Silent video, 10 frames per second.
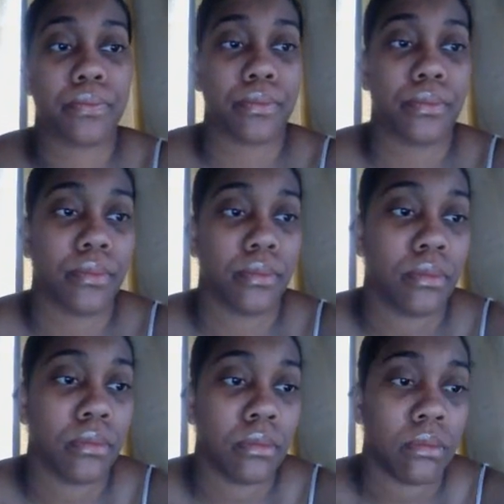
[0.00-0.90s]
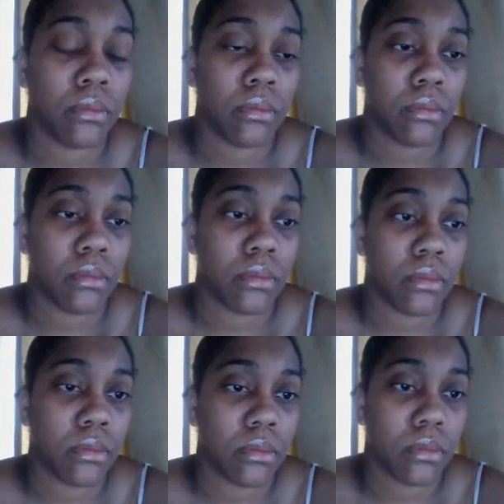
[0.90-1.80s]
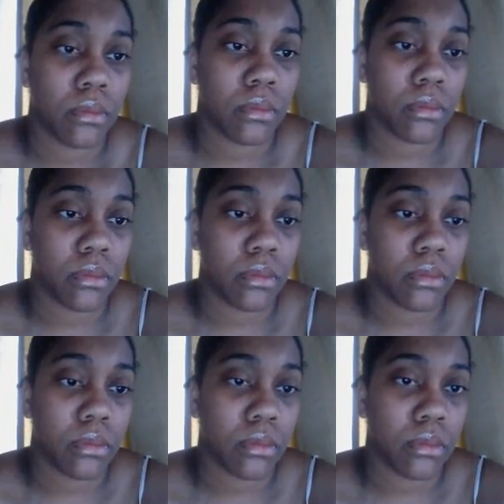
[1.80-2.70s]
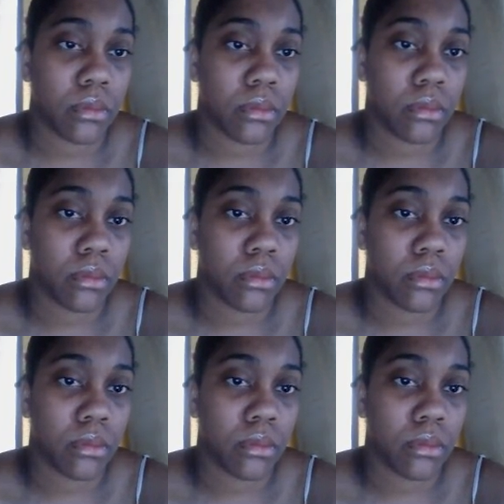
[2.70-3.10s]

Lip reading: (silence)